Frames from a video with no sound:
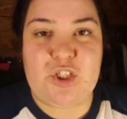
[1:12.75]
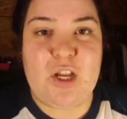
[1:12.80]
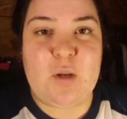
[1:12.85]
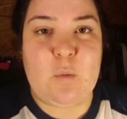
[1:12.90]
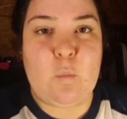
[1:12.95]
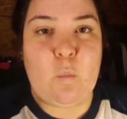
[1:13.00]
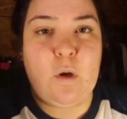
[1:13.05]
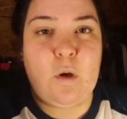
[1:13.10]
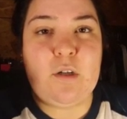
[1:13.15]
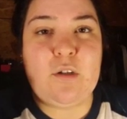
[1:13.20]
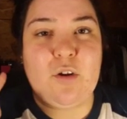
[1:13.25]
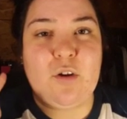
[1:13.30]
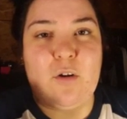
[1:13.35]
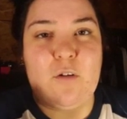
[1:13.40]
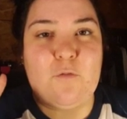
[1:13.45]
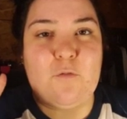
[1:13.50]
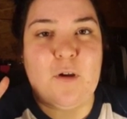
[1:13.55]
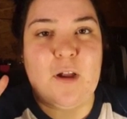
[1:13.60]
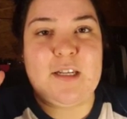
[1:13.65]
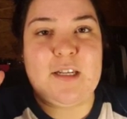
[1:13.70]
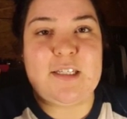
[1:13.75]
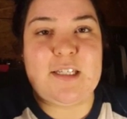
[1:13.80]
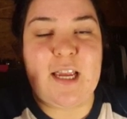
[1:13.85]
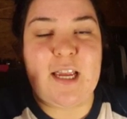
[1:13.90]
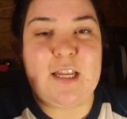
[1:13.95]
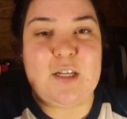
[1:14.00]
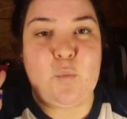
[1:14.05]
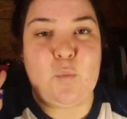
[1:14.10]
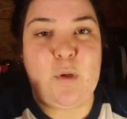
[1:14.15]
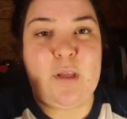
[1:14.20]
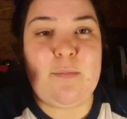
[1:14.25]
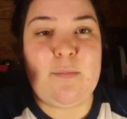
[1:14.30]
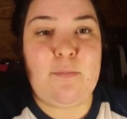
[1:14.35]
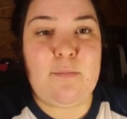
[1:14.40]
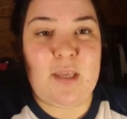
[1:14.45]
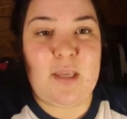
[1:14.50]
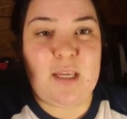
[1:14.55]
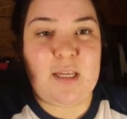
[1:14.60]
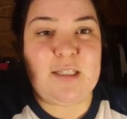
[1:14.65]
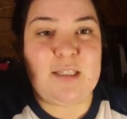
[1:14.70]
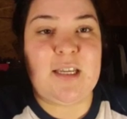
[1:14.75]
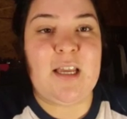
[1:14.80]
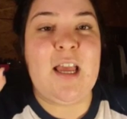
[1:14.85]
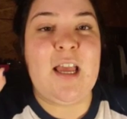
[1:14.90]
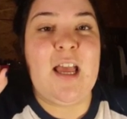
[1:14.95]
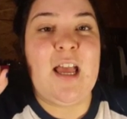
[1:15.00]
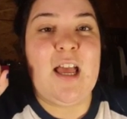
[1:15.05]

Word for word: She had one girlfriend, and we meet